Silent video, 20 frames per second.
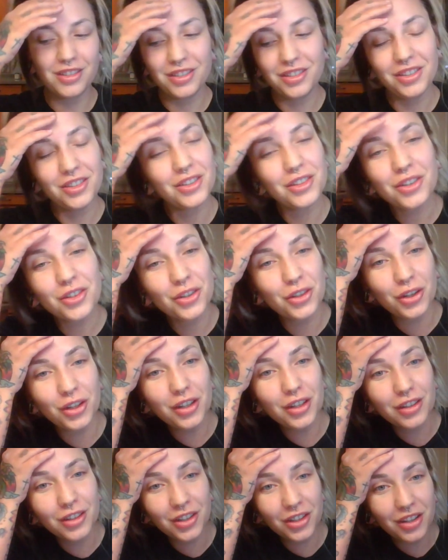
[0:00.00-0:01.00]
a
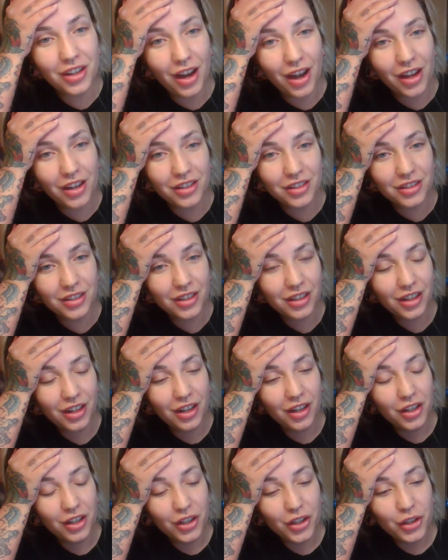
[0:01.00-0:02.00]
good end
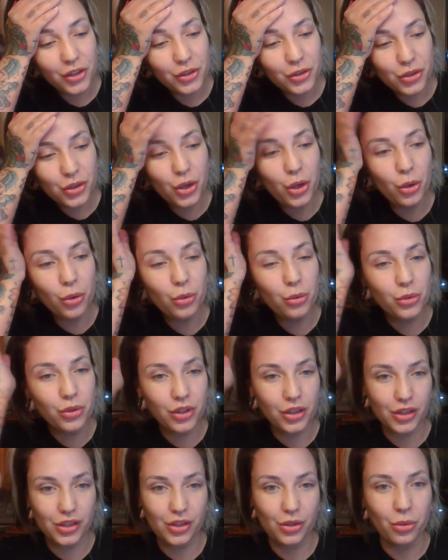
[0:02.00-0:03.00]
to
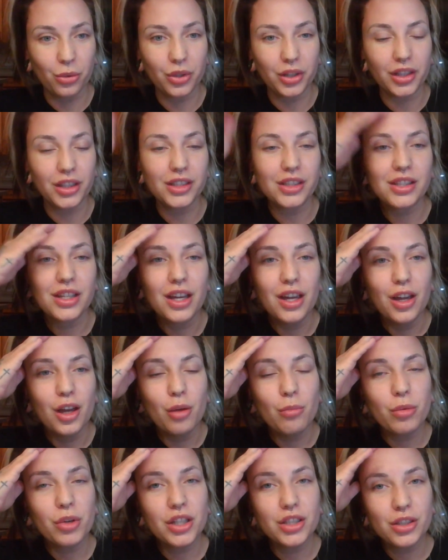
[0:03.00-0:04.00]
the stories,
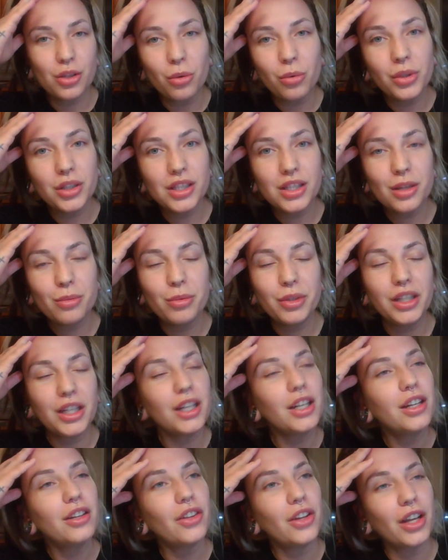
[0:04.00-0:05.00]
but it's always the
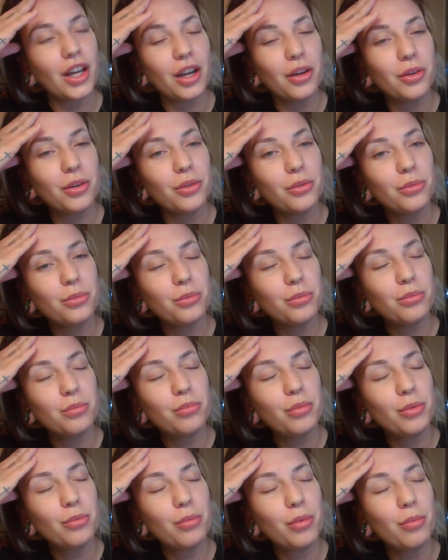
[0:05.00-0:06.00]
beginning. Like
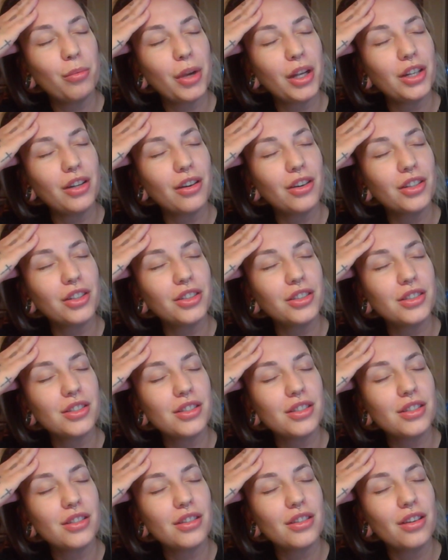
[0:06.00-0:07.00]
my
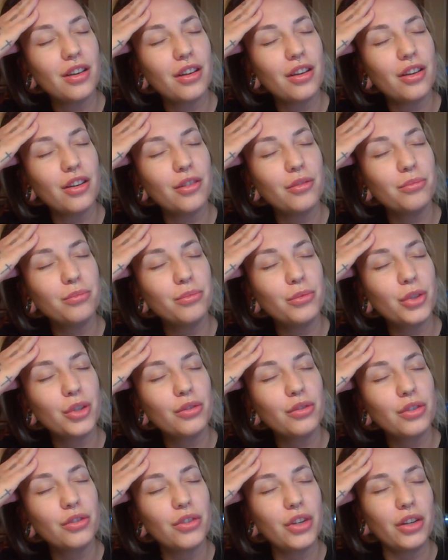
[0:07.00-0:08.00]
daughter's one of
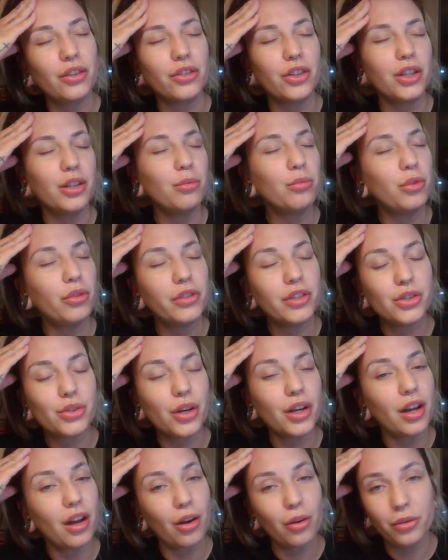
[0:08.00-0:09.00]
her favorite movies
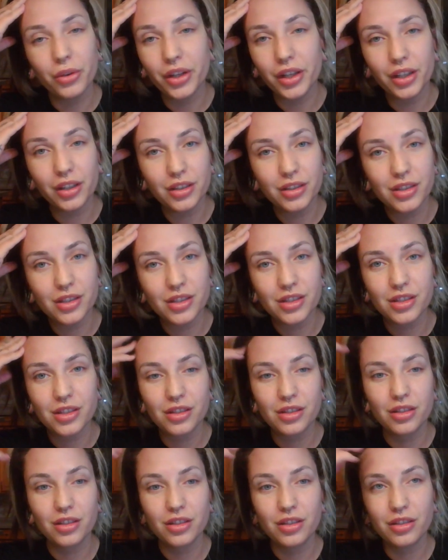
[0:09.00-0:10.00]
right now
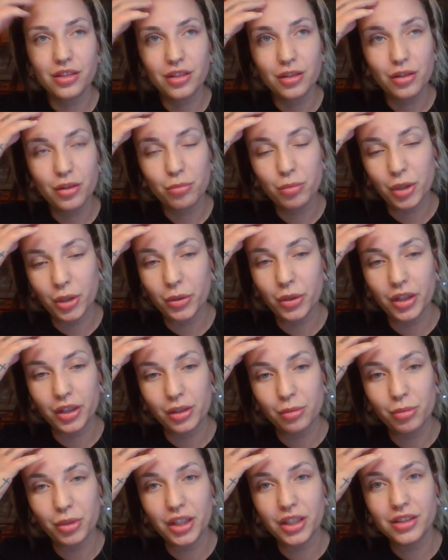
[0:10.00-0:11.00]
is Beauty and
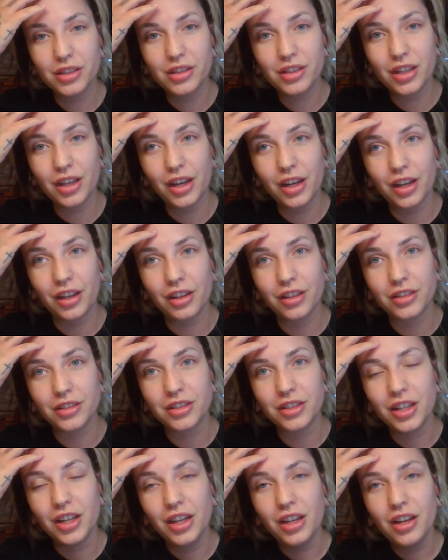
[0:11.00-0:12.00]
the Beast,
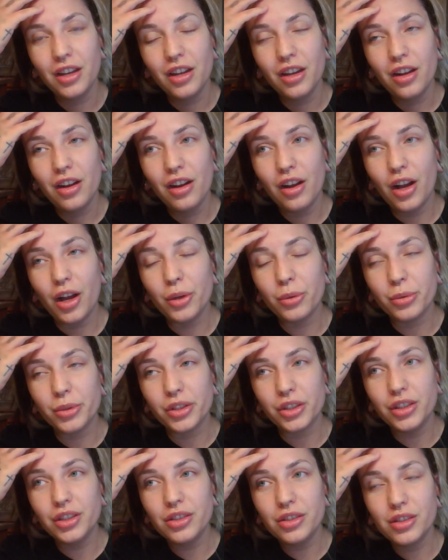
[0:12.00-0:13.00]
and I
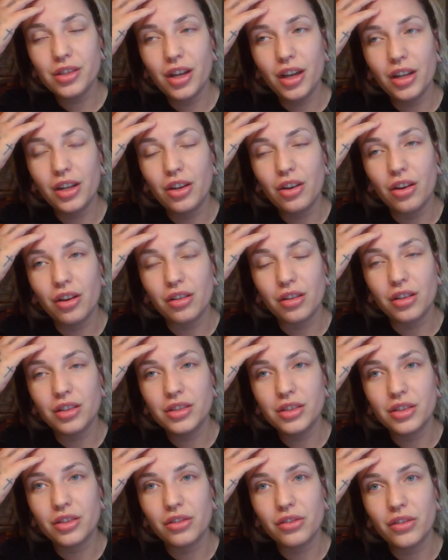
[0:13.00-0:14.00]
really just kind of caught on
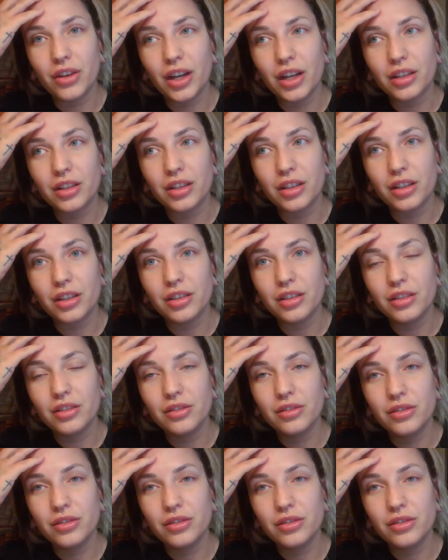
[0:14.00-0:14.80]
to the fact that